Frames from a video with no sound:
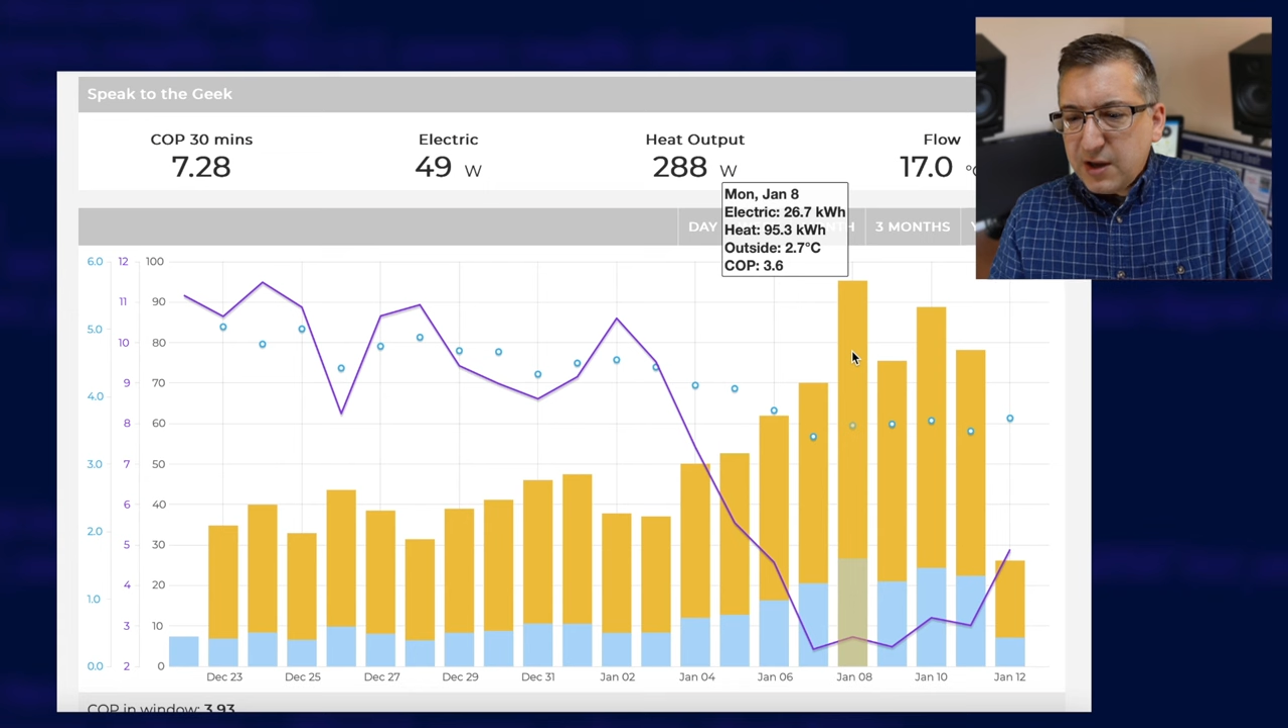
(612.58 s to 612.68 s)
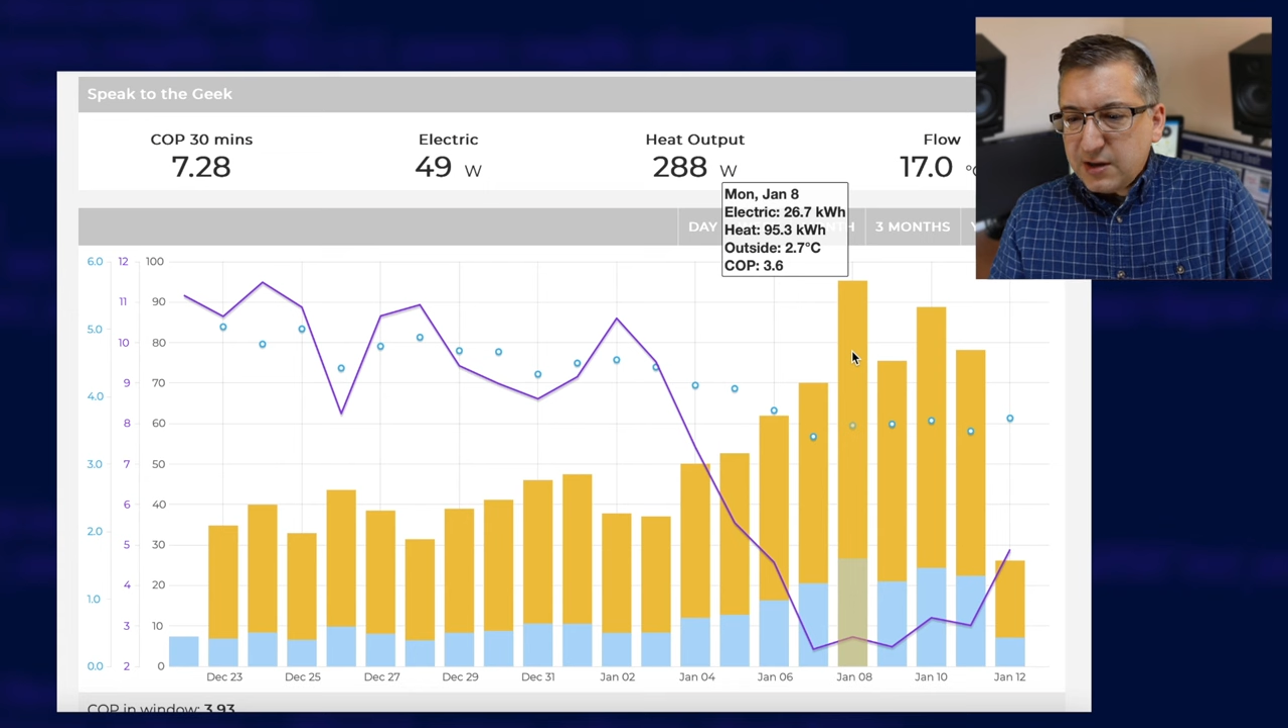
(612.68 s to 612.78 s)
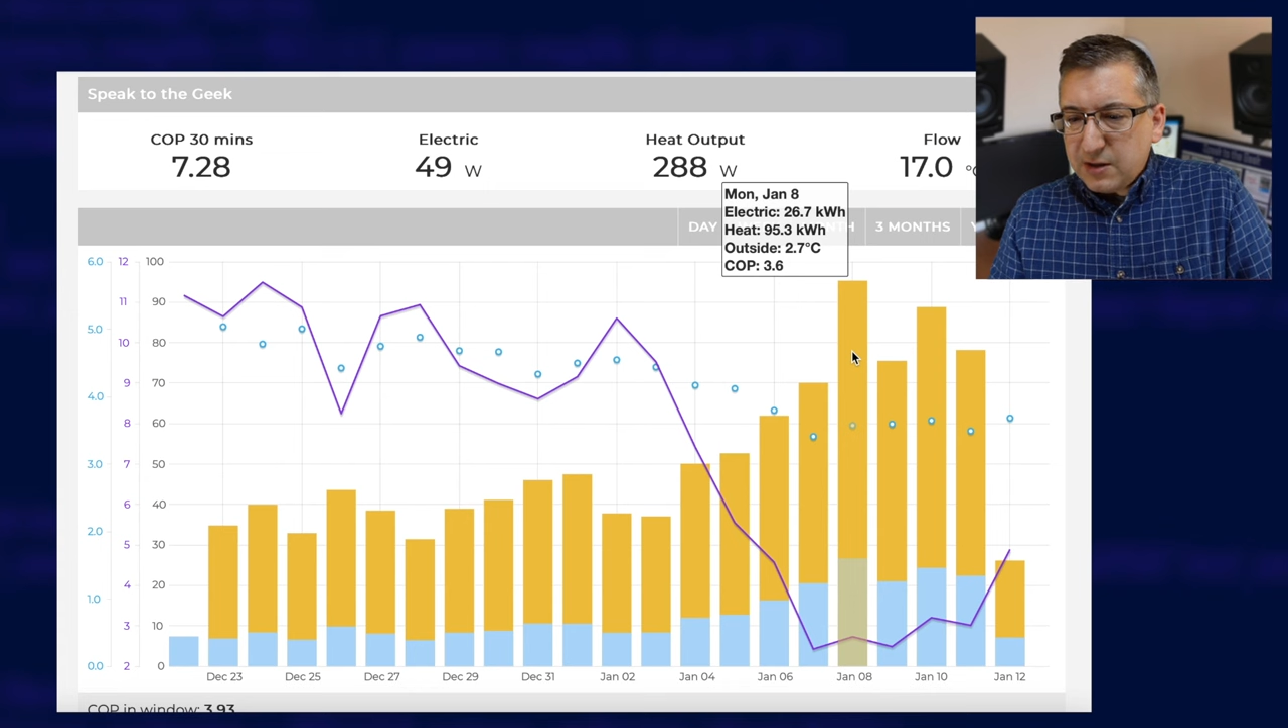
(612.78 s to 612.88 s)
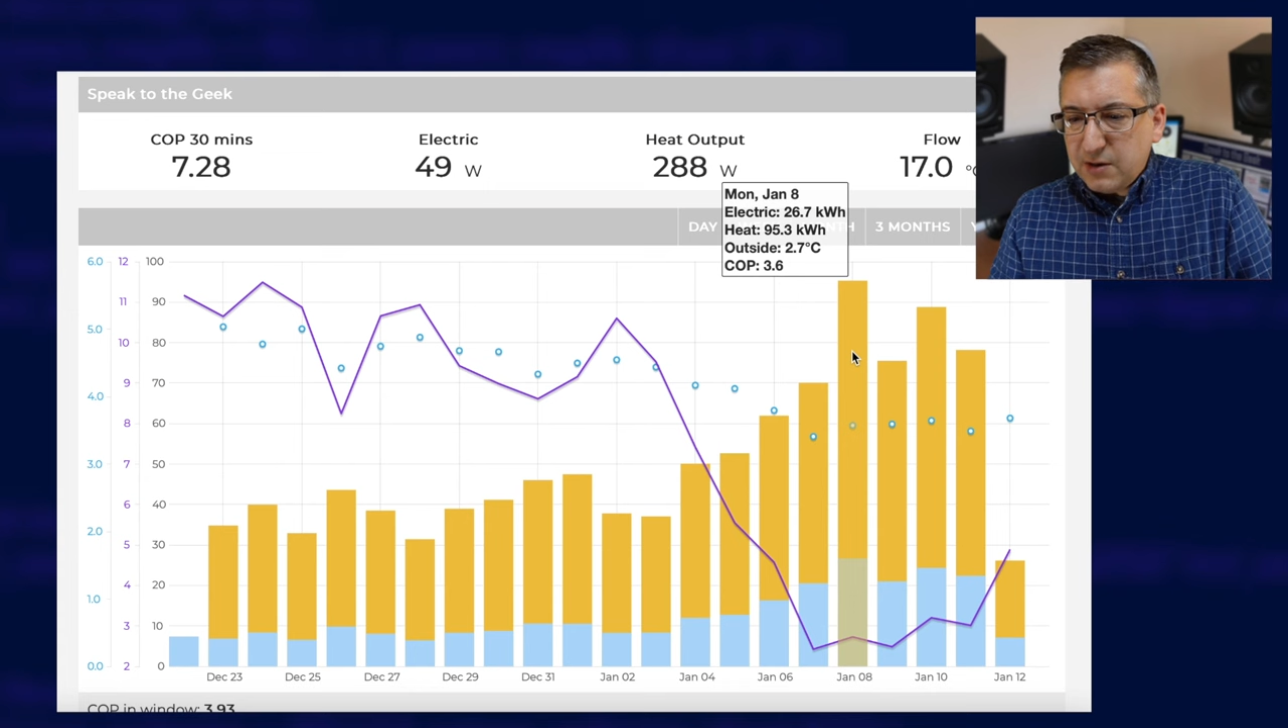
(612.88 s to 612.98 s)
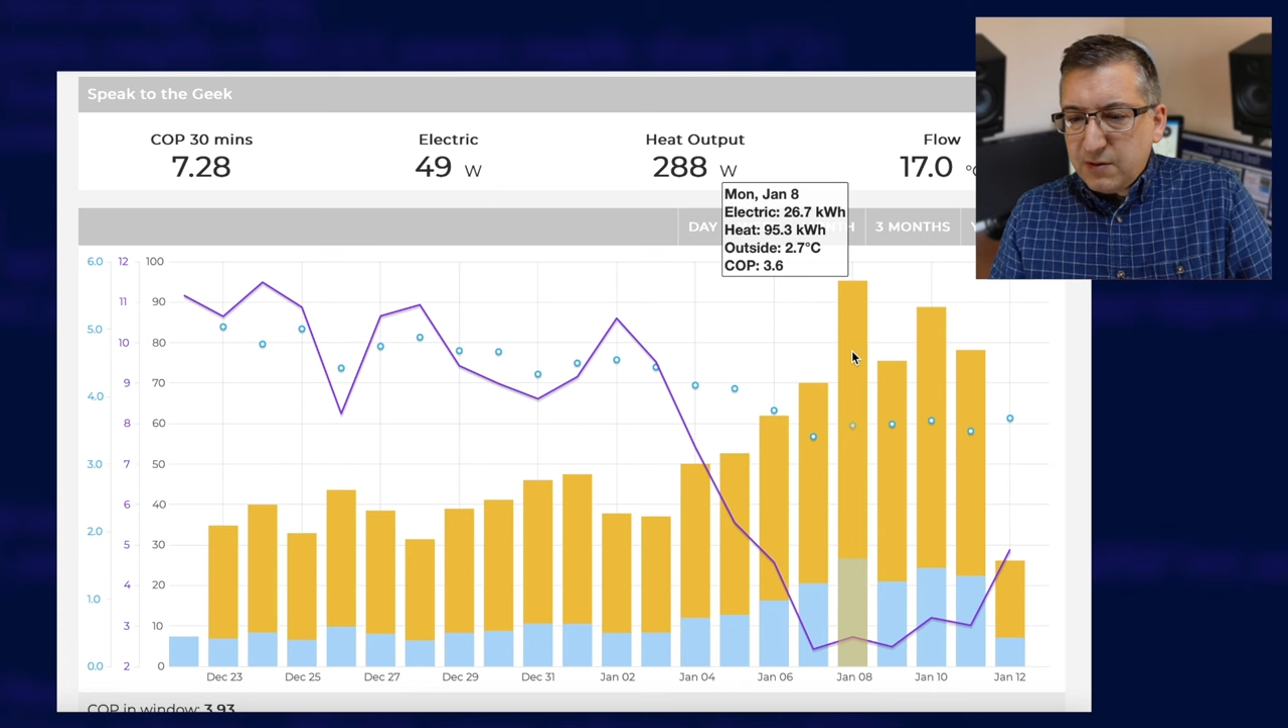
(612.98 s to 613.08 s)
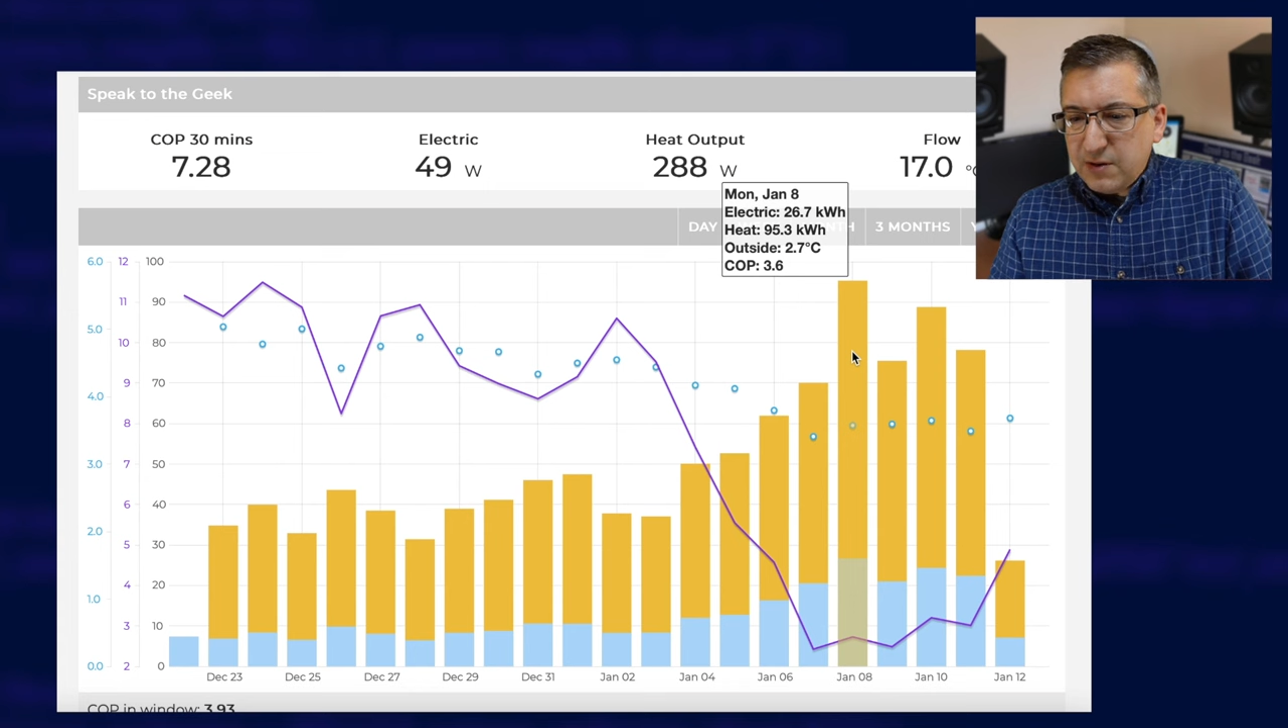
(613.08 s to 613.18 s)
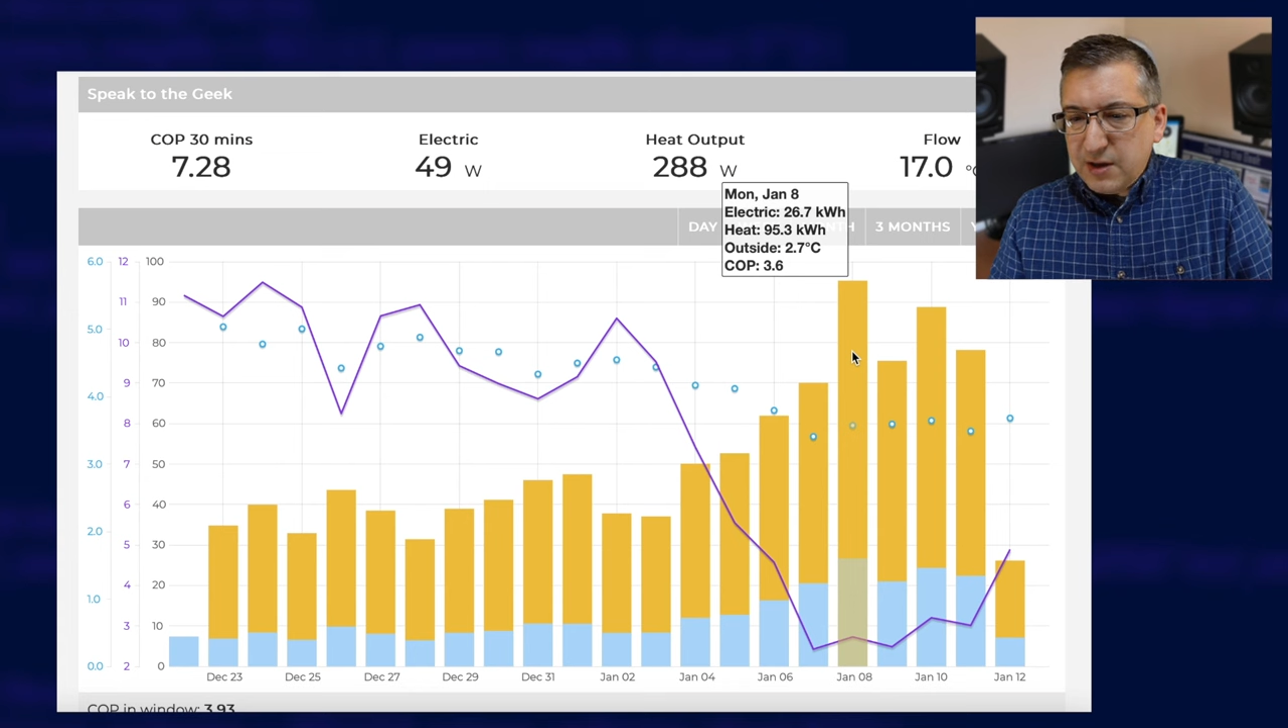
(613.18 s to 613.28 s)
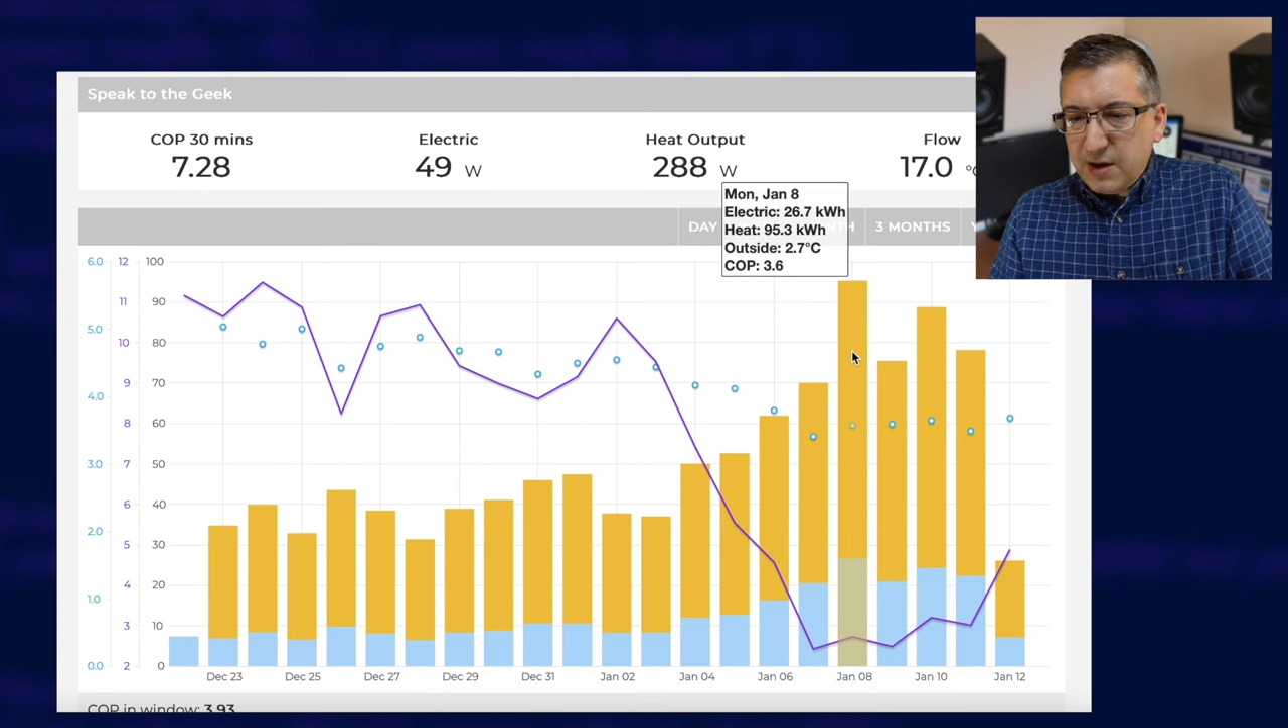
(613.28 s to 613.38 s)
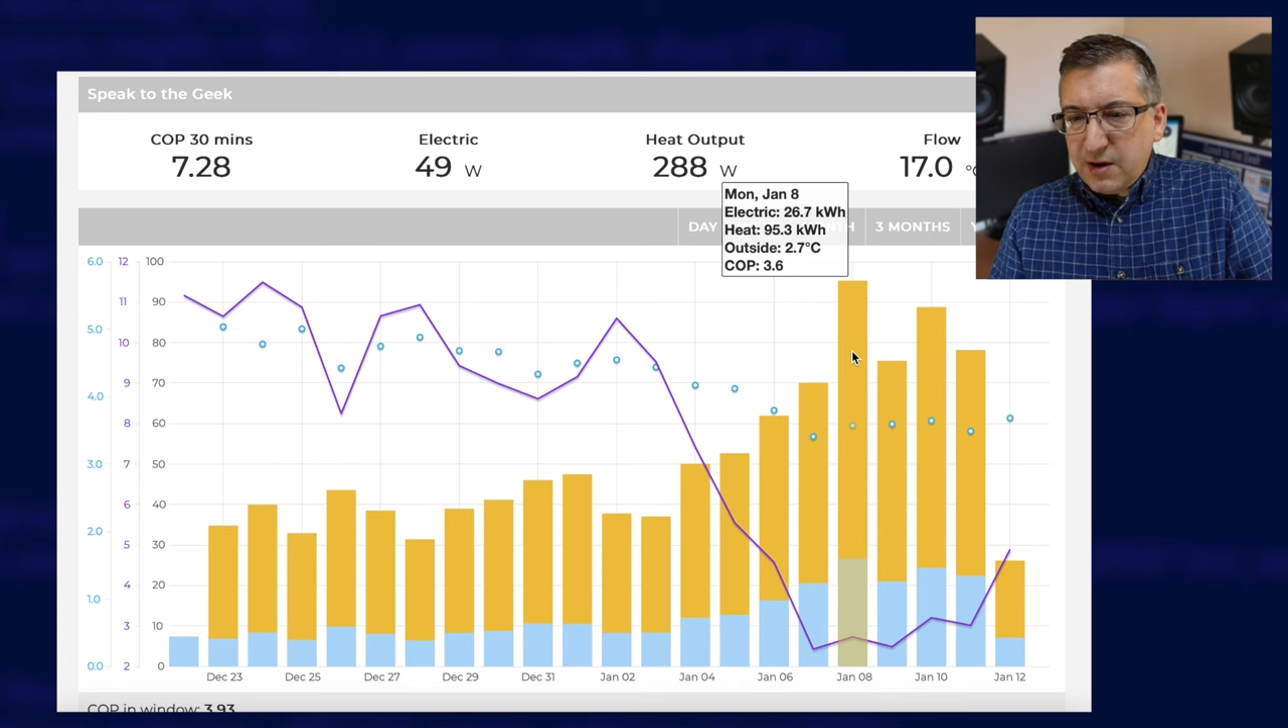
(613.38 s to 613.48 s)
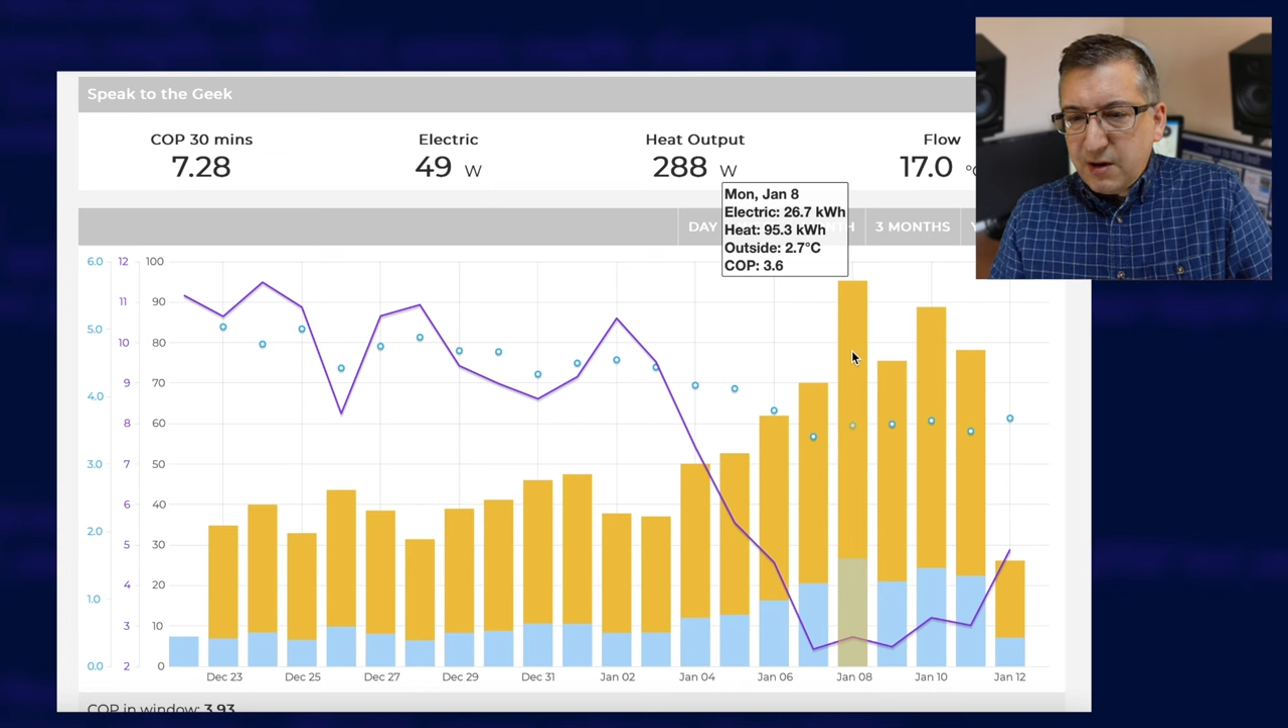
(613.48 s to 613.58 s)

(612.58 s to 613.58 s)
So the